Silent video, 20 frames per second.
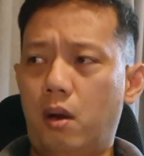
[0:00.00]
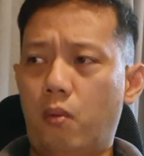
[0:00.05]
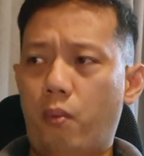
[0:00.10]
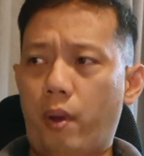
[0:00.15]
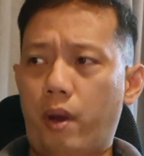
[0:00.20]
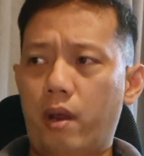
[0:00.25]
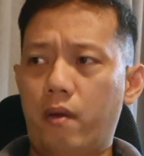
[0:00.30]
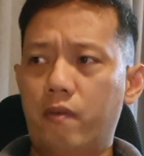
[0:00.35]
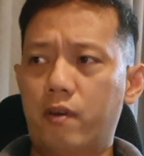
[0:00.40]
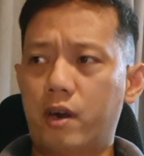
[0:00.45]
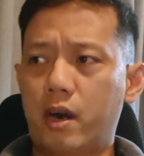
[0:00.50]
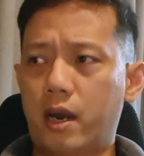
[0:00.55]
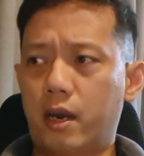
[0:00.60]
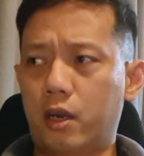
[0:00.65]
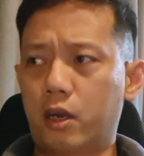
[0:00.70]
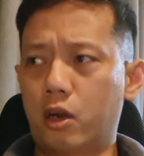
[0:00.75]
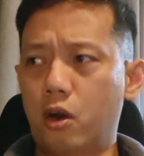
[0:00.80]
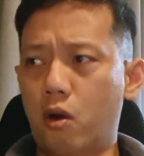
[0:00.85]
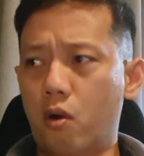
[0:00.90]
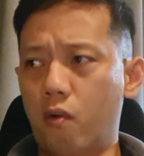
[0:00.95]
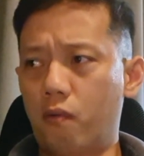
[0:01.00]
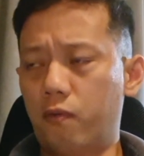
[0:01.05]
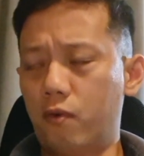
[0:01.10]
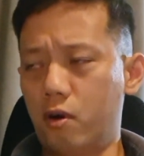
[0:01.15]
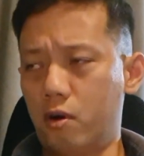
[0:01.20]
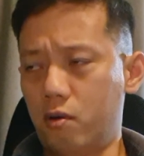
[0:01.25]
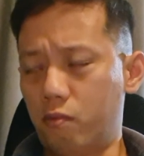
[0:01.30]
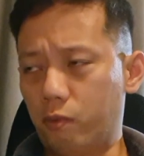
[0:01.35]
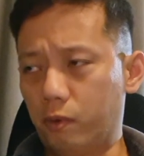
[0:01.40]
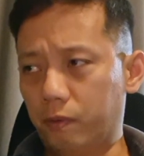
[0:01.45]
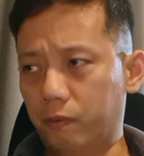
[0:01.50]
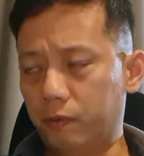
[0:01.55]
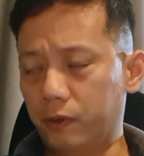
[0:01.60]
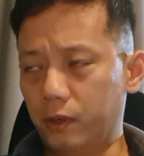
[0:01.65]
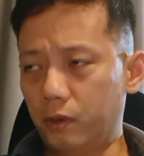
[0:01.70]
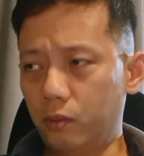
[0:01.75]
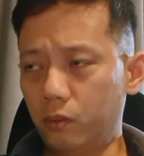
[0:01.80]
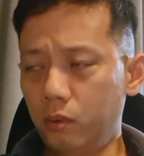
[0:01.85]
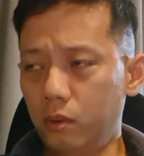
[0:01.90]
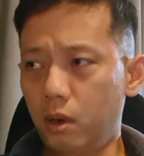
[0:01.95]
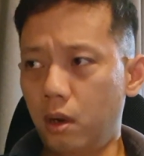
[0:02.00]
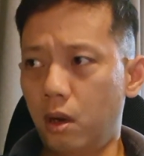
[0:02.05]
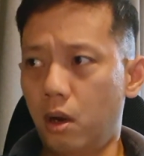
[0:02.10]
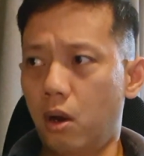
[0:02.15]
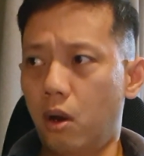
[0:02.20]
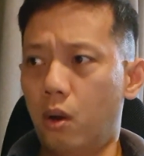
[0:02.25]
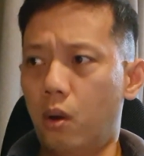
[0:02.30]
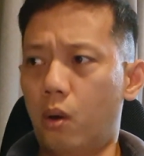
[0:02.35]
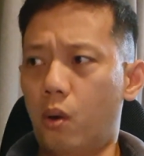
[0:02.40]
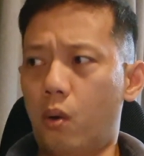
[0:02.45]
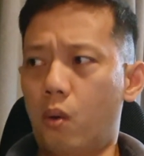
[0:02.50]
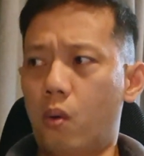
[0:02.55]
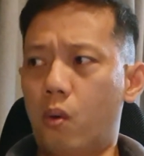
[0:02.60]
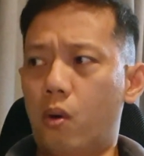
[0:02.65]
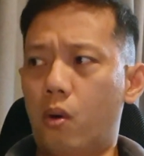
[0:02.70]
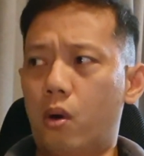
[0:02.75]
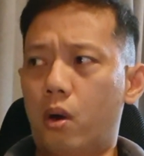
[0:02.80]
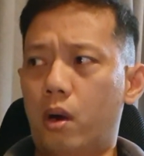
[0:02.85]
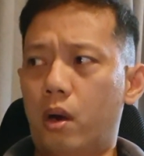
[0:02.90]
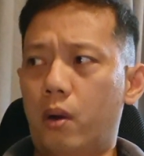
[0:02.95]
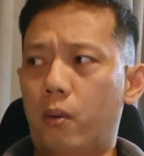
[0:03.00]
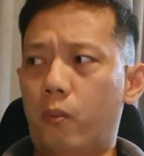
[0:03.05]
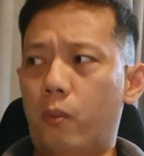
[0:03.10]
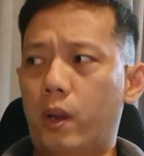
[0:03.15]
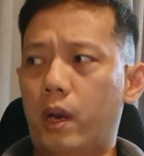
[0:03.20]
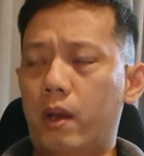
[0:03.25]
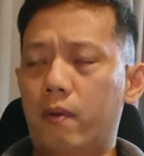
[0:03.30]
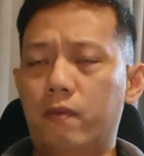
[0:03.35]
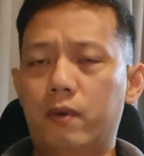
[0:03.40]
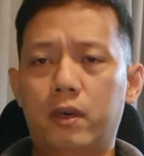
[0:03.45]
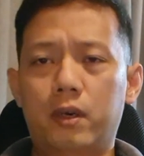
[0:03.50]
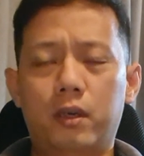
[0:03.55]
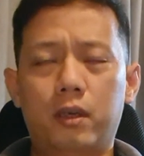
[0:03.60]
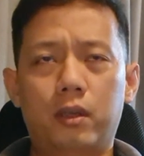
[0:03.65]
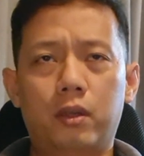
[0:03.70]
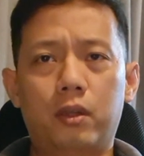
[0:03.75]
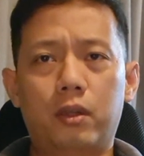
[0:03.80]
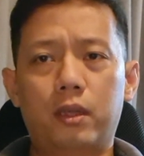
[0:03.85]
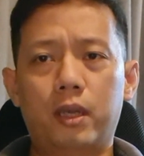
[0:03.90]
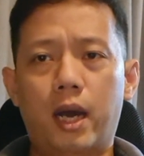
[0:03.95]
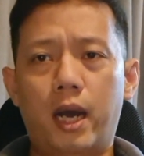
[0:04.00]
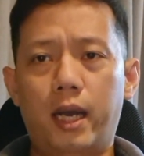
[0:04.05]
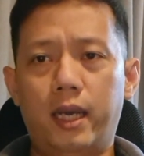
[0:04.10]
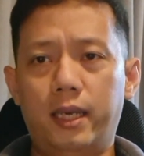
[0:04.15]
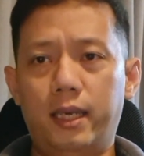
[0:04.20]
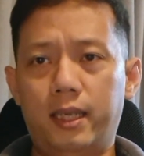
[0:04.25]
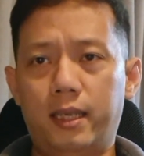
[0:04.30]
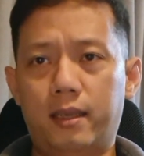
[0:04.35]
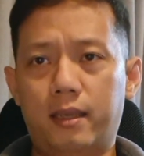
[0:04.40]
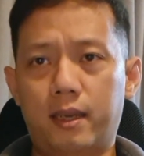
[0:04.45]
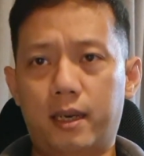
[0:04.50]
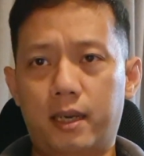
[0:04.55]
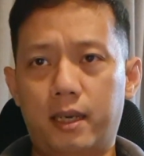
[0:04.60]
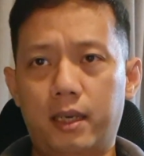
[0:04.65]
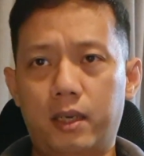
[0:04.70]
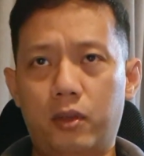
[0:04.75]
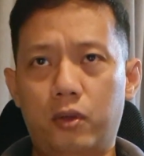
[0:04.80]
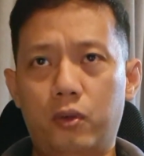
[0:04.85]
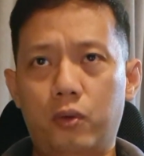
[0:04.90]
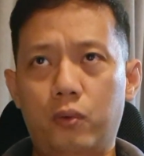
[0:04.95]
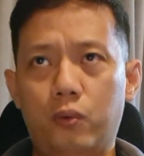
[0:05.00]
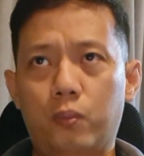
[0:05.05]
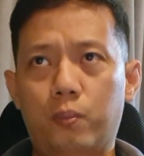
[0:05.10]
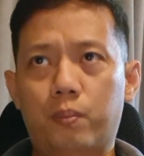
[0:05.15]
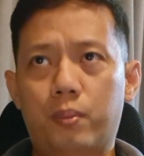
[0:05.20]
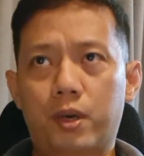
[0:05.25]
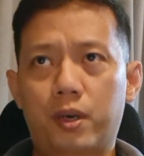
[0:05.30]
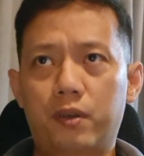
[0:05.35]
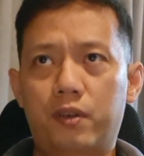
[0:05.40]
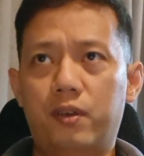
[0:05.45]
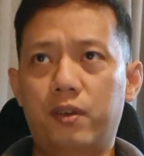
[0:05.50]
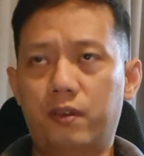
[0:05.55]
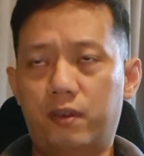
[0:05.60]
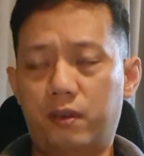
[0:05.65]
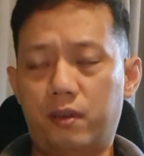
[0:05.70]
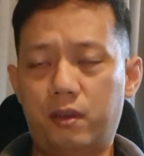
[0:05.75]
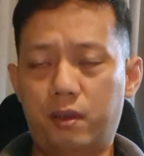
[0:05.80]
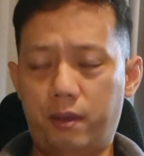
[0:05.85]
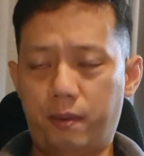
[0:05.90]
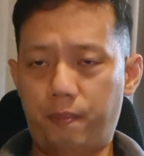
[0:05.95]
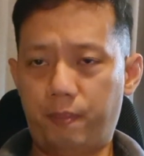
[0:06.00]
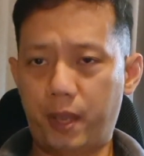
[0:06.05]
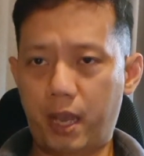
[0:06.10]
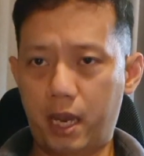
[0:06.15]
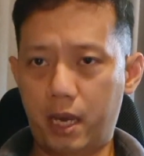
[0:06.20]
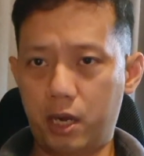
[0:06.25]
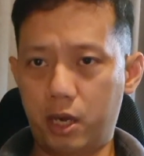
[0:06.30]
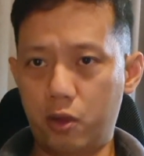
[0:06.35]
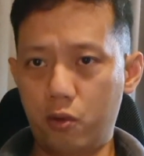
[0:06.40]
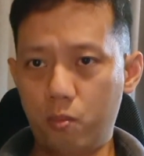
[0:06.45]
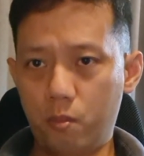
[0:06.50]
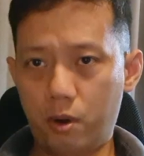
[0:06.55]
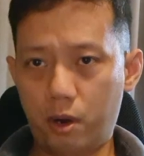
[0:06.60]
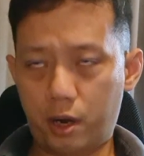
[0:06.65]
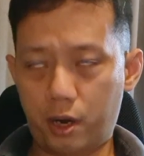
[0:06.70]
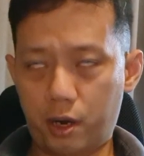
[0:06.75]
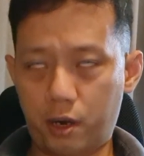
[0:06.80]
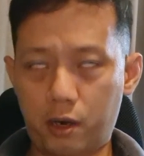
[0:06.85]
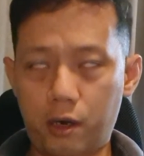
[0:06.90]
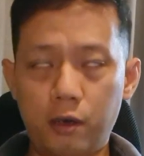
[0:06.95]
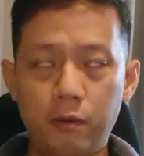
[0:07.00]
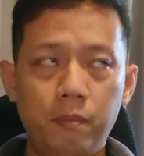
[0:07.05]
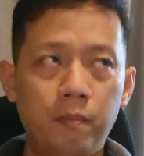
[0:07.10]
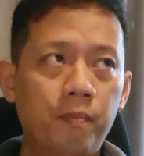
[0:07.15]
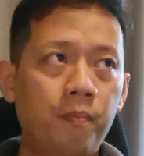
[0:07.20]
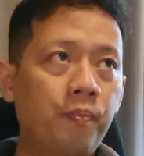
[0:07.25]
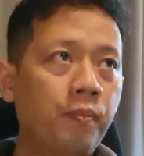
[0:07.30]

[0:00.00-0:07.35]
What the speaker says: whenever I go for a review or whenever I decide to purchase a new monitor,